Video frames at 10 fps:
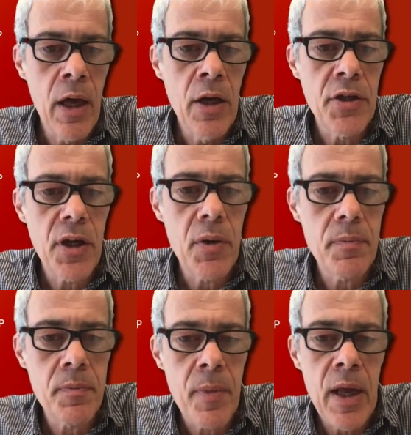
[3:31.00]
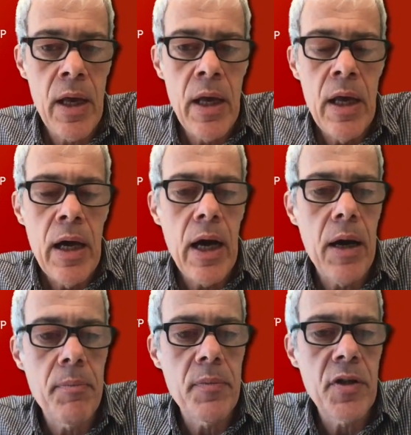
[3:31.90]
so,
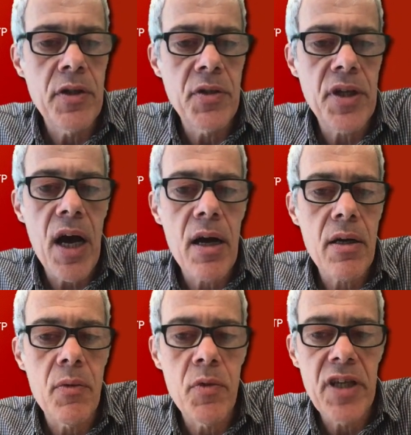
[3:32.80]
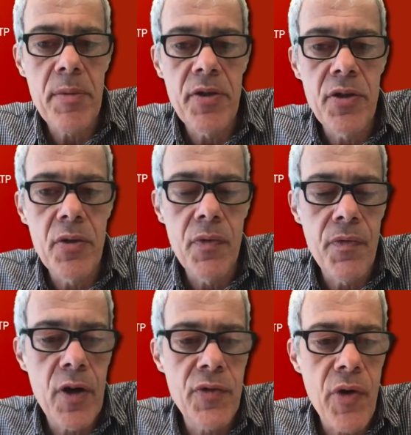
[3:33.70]
um, so SARK was able to
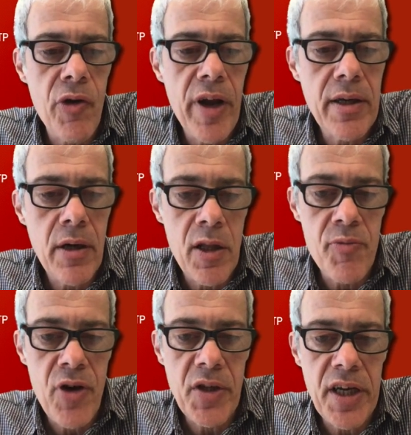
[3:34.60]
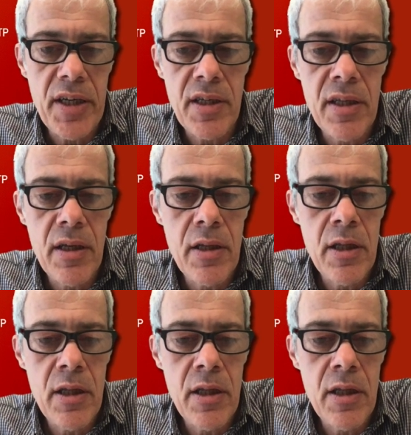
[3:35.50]
phosphorylate other proteins, and